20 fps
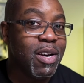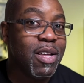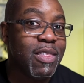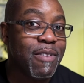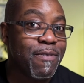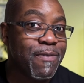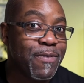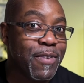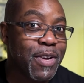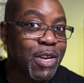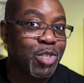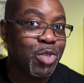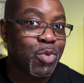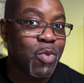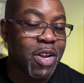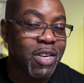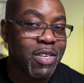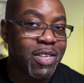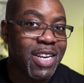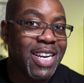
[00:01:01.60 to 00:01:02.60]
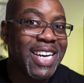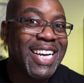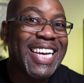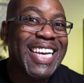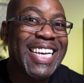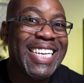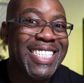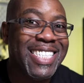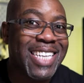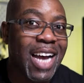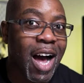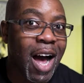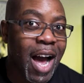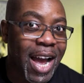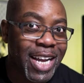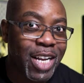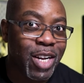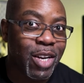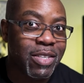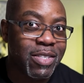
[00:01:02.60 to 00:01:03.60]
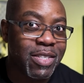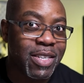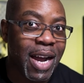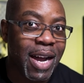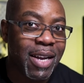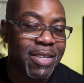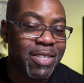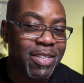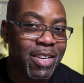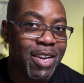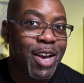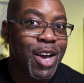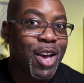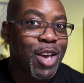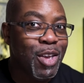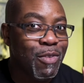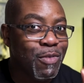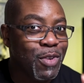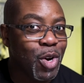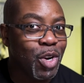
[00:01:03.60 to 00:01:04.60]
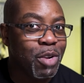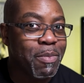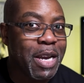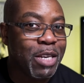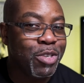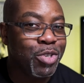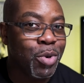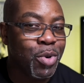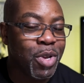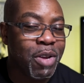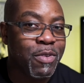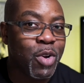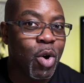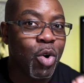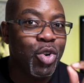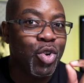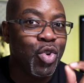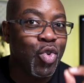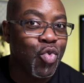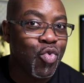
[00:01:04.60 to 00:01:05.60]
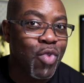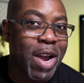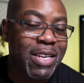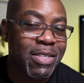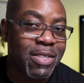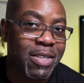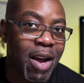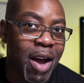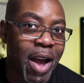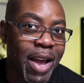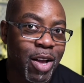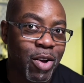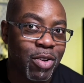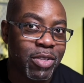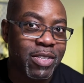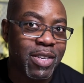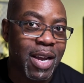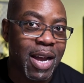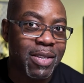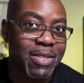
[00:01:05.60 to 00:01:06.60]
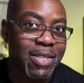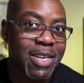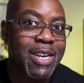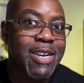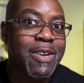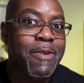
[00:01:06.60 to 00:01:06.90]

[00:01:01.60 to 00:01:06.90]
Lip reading: The first one is eye contact. You've got to make sure you've got great eye contact.